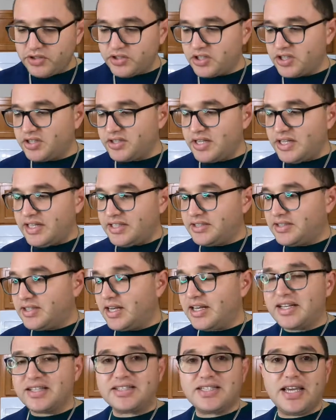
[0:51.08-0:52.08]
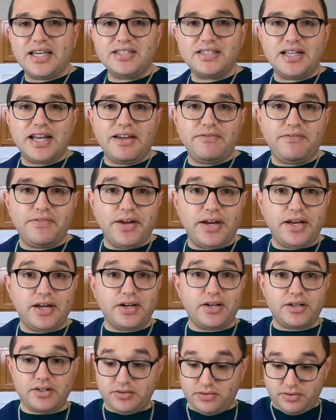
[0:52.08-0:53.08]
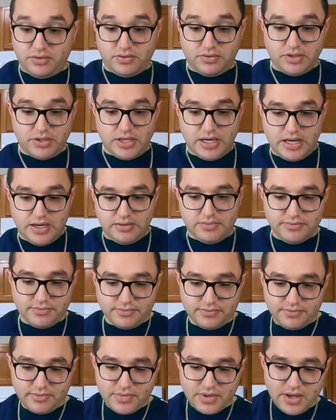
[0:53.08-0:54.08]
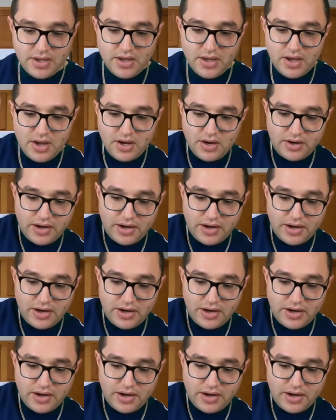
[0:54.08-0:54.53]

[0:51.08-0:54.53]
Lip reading: because then it's gonna taste like vinegar. You don't want that. All